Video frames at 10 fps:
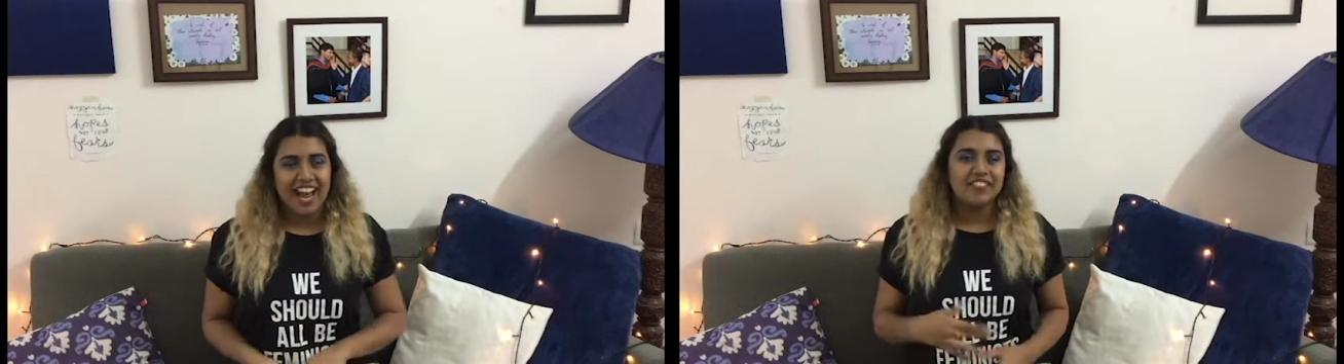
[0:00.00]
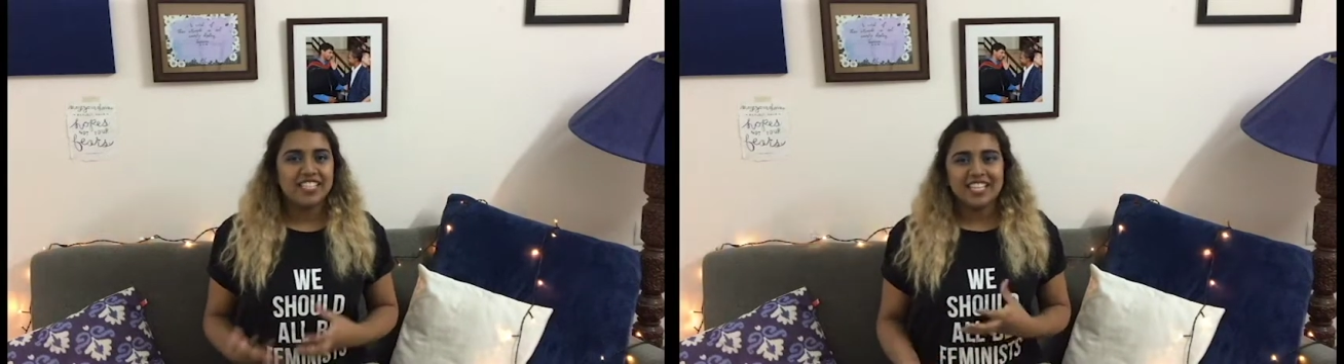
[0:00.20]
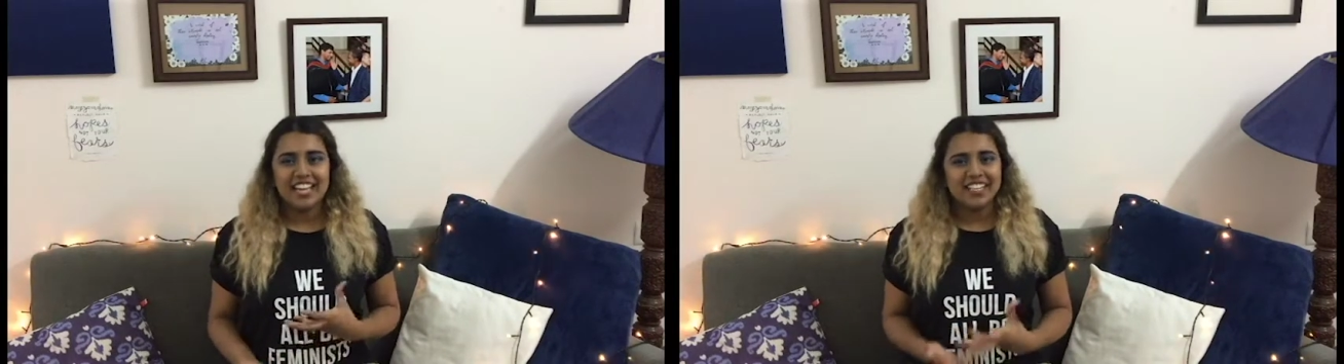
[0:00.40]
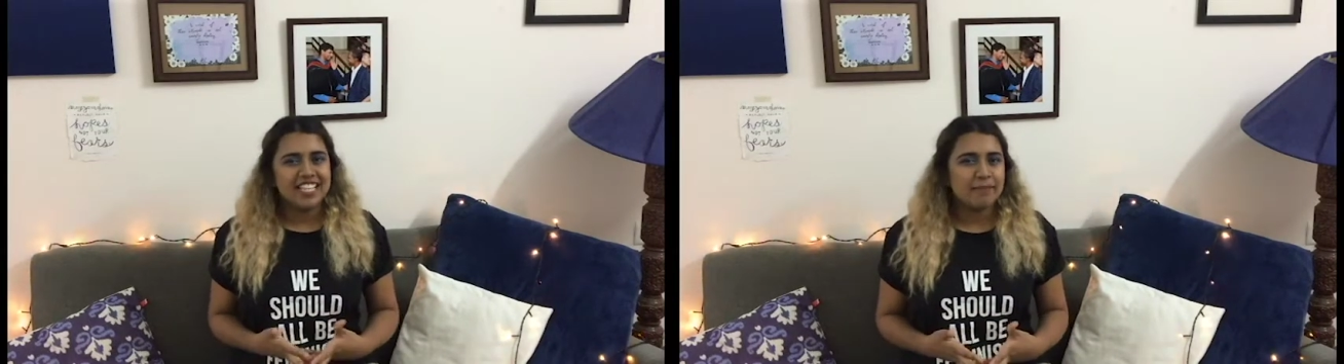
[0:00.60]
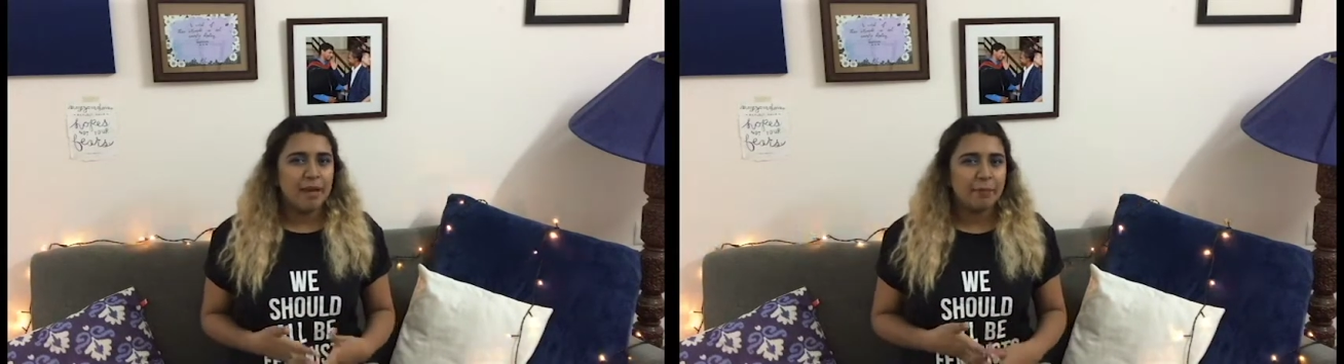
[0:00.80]
I've seen
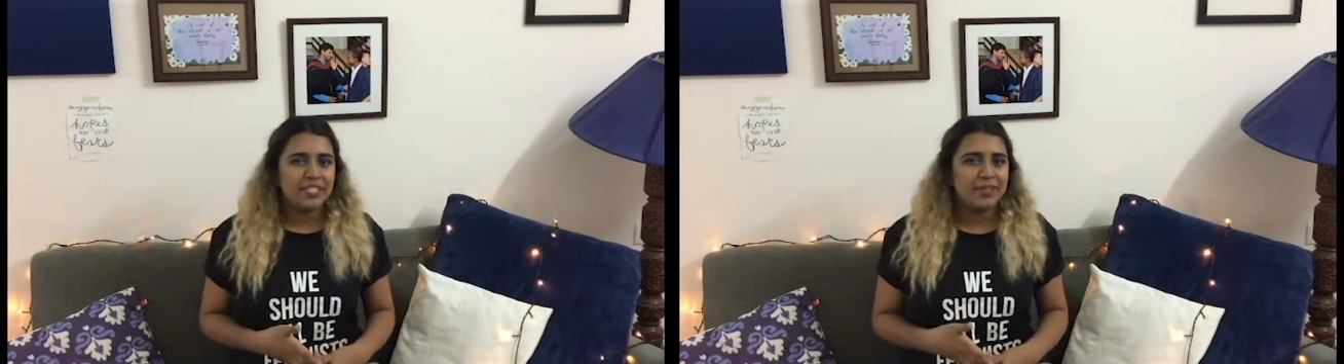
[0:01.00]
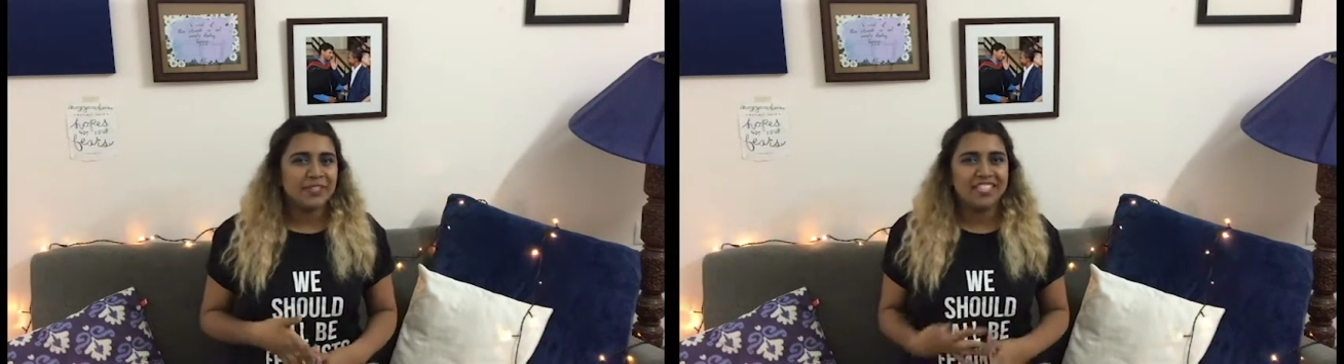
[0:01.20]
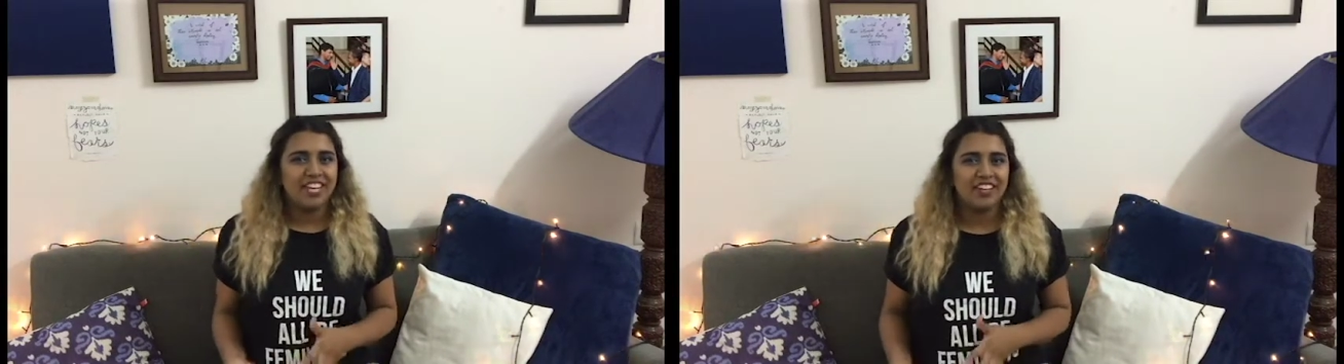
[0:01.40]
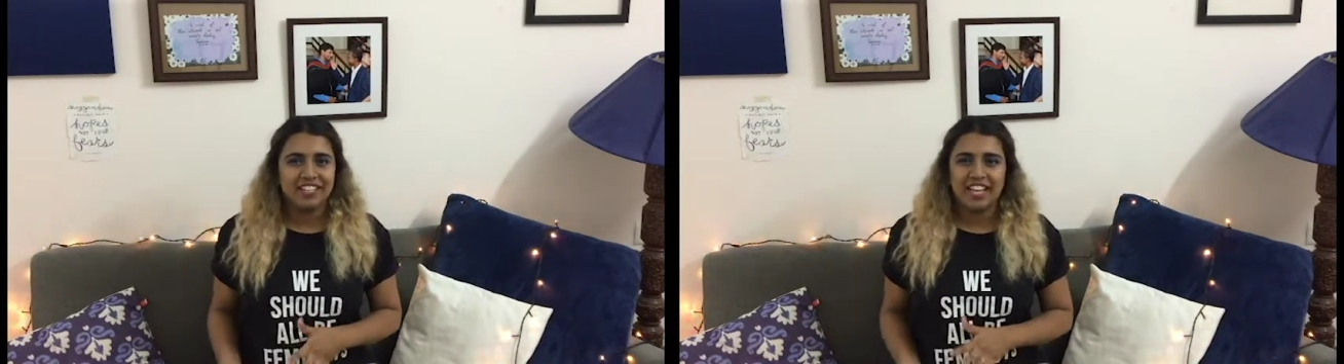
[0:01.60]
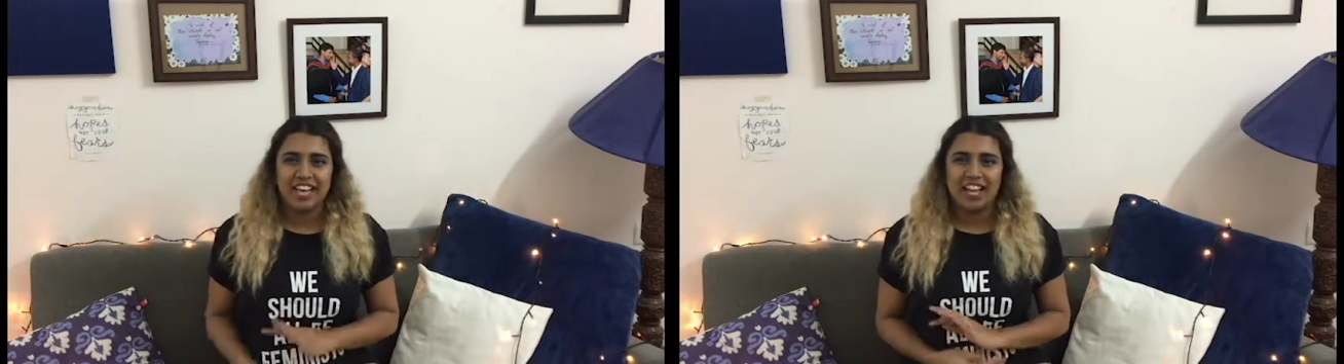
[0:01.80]
some episodes here
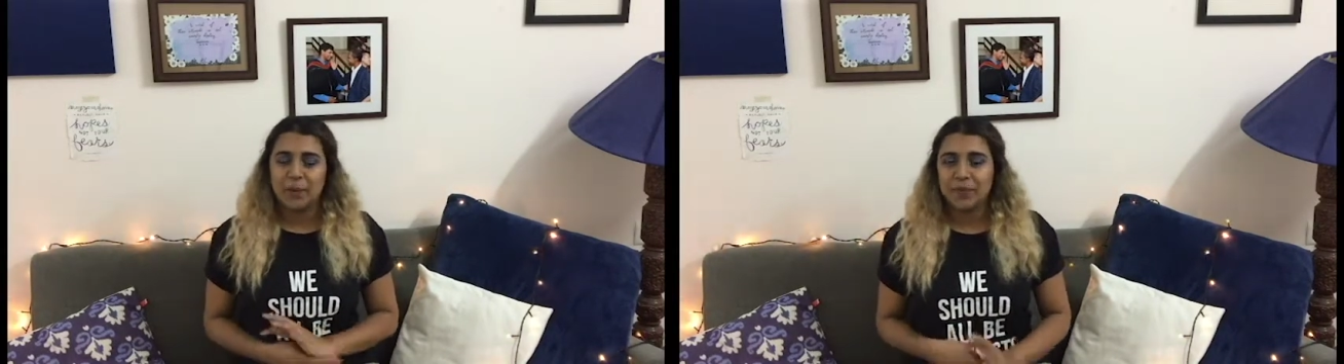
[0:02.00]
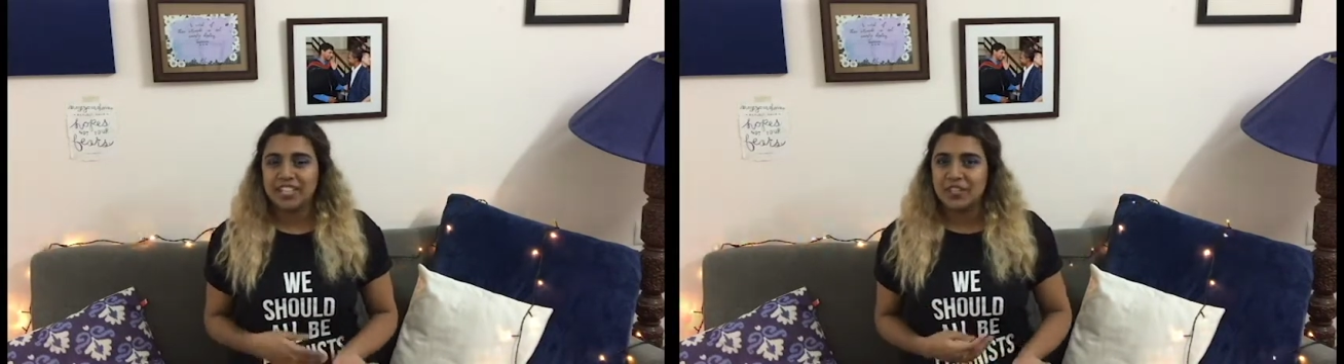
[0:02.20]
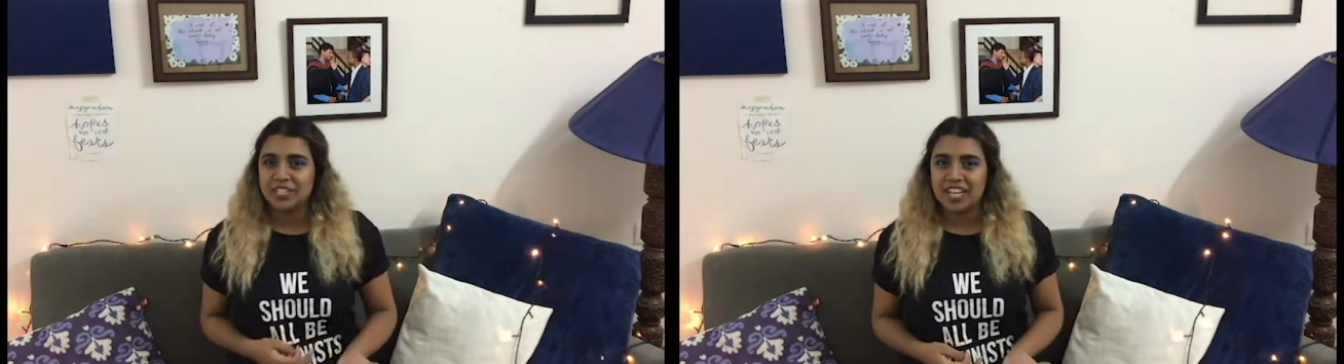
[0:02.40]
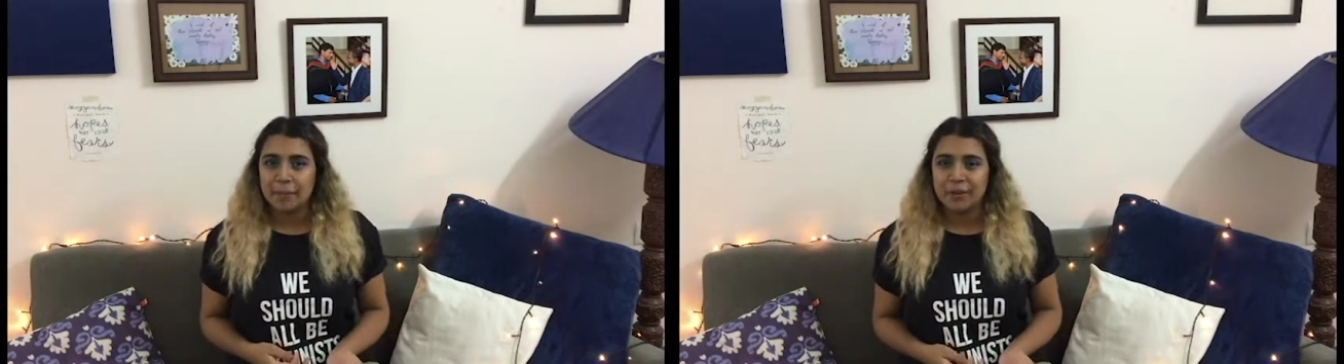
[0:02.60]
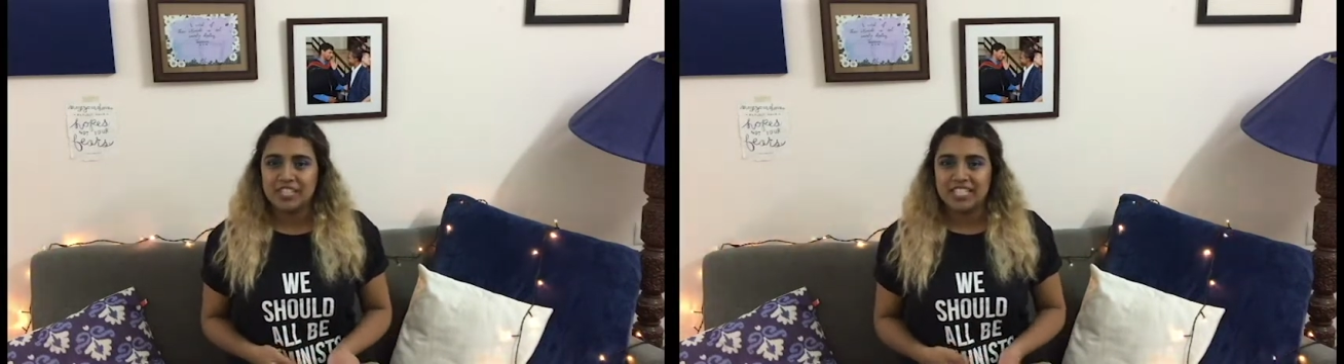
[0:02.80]
and there, like when they used to
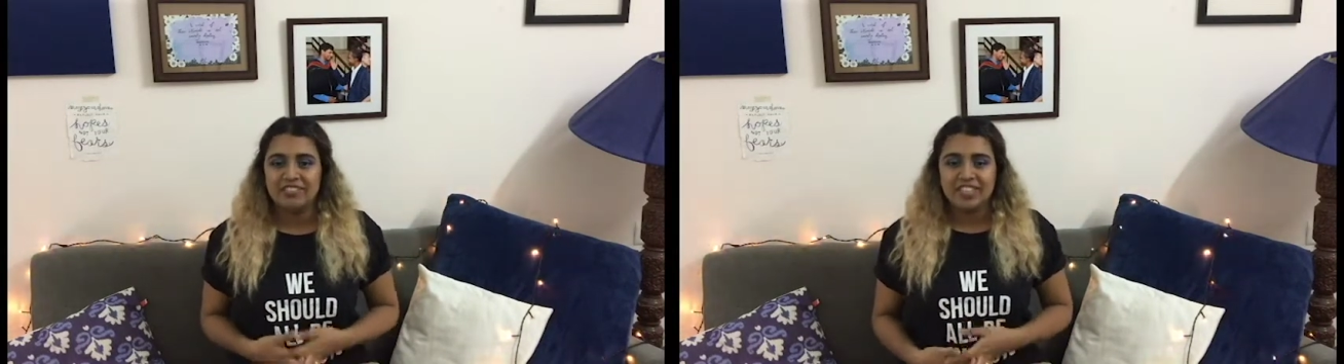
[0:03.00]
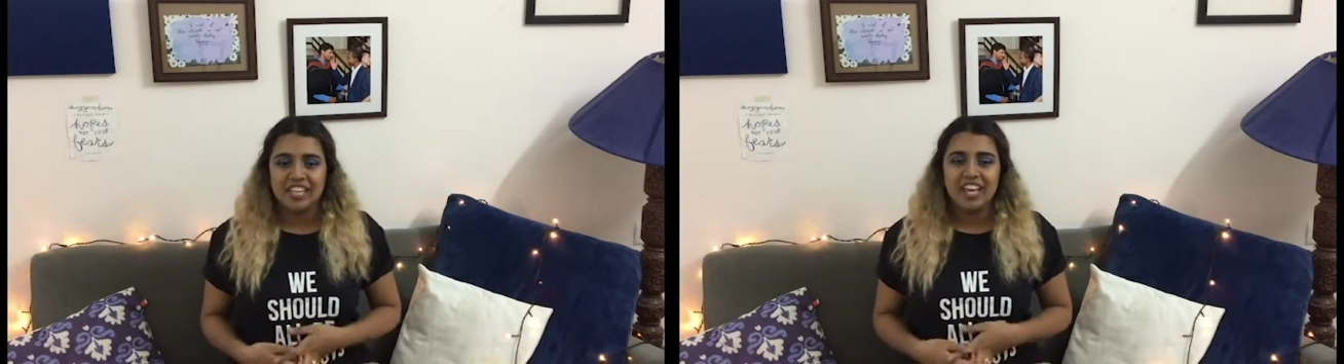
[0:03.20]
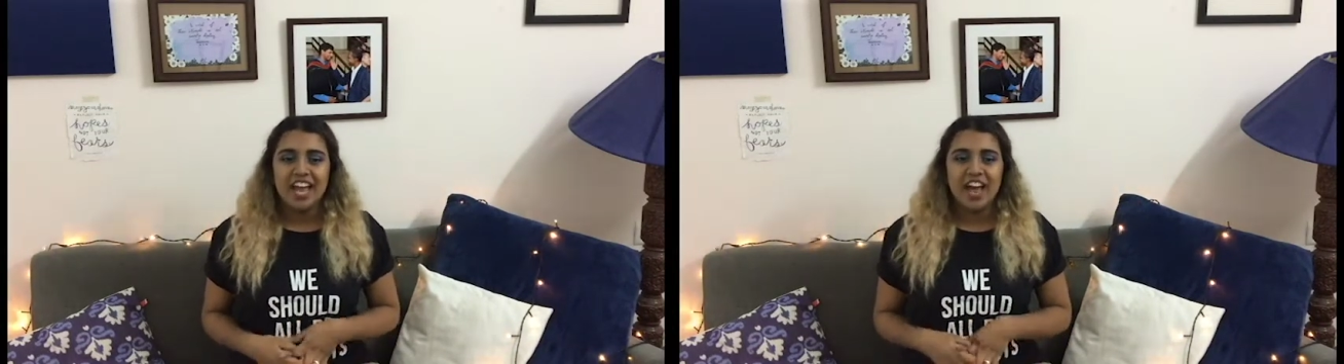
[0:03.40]
come on TV,